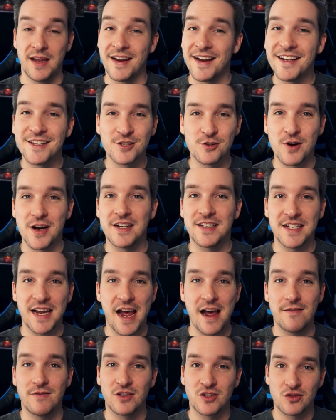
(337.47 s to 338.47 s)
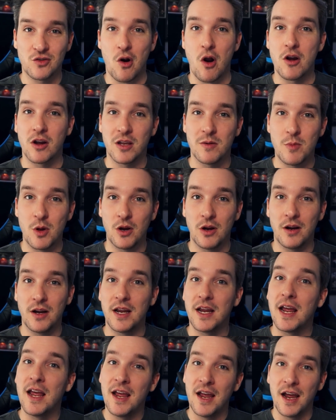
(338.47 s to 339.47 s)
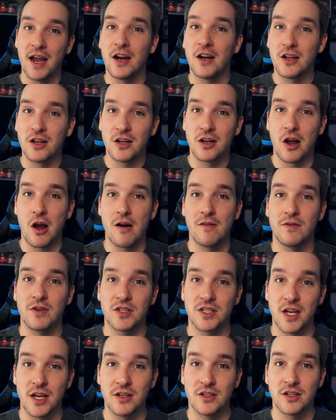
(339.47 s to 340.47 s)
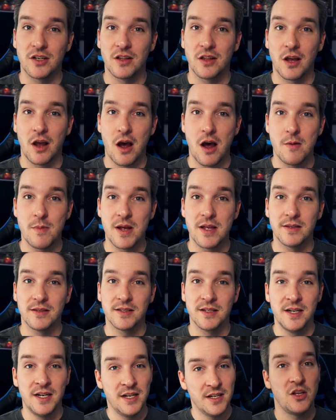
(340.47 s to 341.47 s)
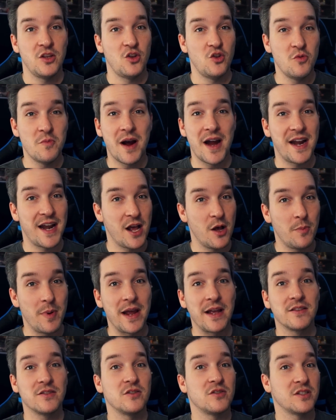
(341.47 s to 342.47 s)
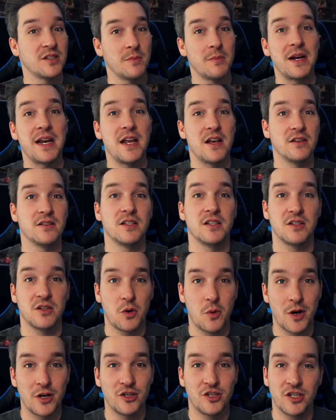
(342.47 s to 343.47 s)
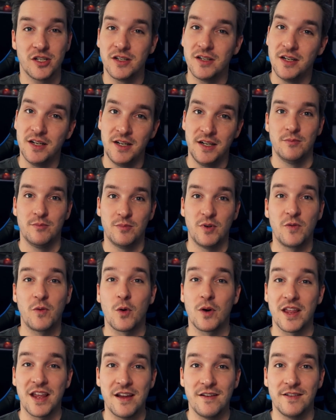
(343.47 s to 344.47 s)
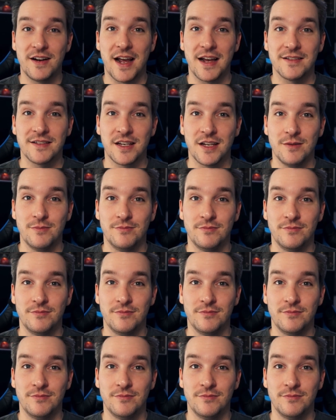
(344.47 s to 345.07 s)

It's great to have a strong community and a good conversation in the comments. You might help answer somebody else's question before they even ask it.